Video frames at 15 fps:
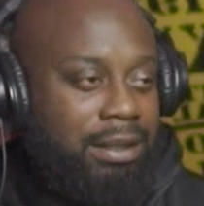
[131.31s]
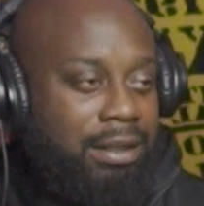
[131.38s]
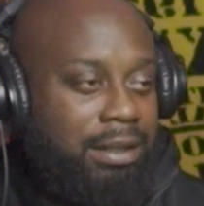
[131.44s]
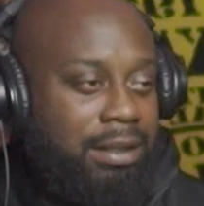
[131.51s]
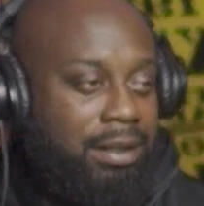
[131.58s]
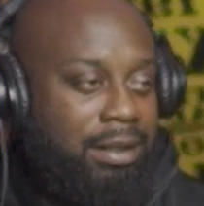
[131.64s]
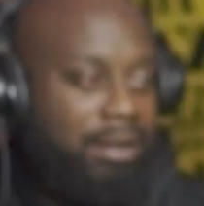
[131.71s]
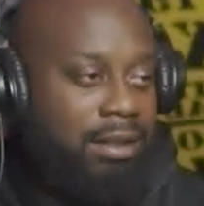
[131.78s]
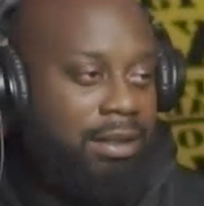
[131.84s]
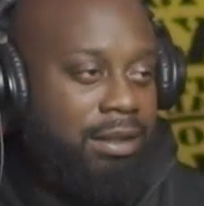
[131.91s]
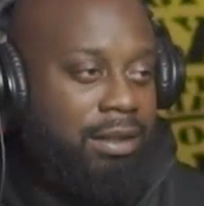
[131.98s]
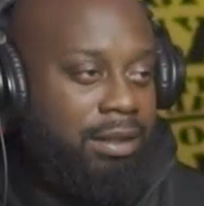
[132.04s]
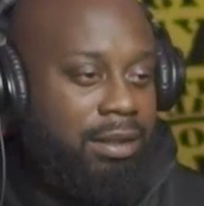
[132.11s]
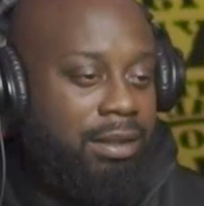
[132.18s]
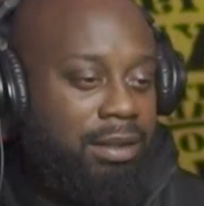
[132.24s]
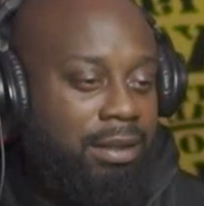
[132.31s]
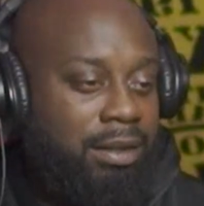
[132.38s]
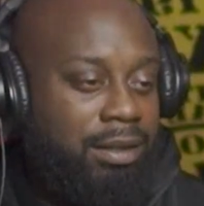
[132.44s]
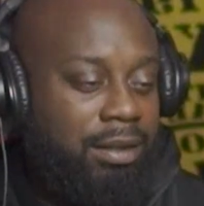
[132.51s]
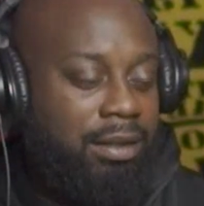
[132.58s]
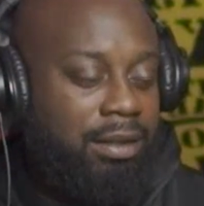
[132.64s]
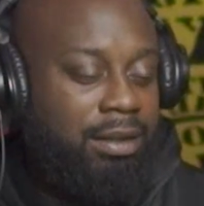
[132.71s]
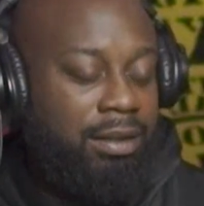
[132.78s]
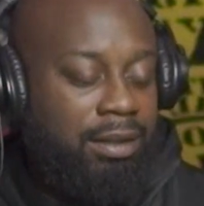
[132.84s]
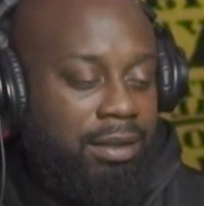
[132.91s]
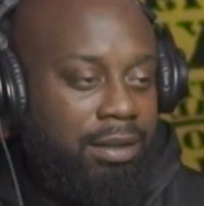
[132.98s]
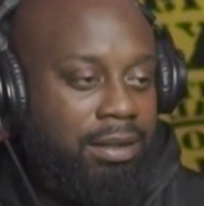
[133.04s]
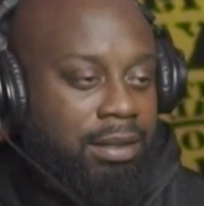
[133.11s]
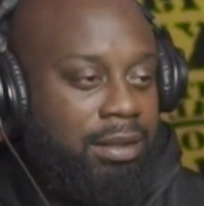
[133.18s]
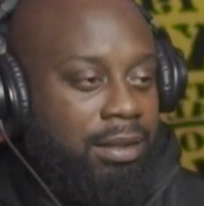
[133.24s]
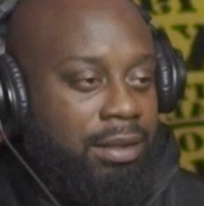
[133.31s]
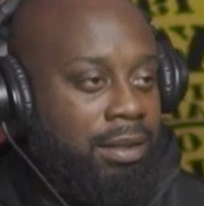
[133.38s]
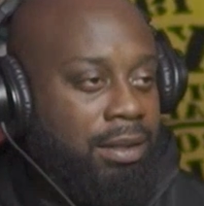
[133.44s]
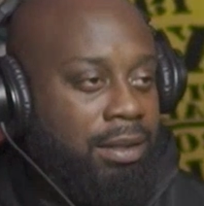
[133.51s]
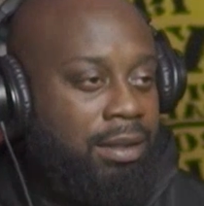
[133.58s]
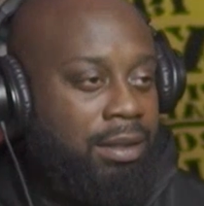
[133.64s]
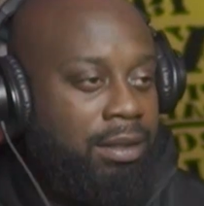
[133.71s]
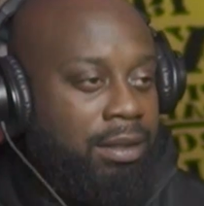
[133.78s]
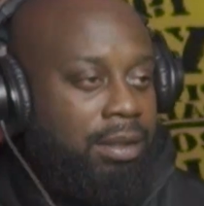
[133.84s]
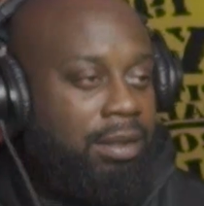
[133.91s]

Reset, man. But they working, yeah?